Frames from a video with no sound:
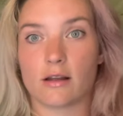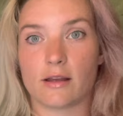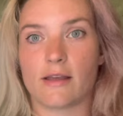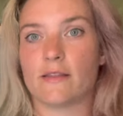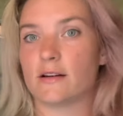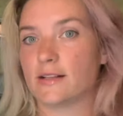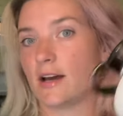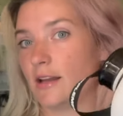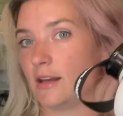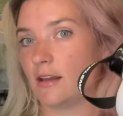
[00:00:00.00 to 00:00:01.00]
And they're
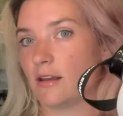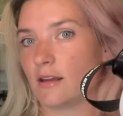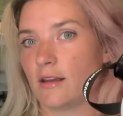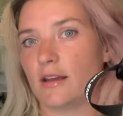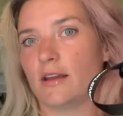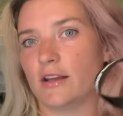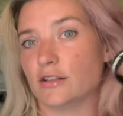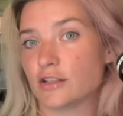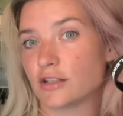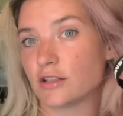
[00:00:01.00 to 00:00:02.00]

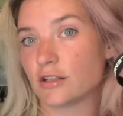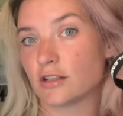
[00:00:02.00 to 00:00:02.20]
tiny-ish,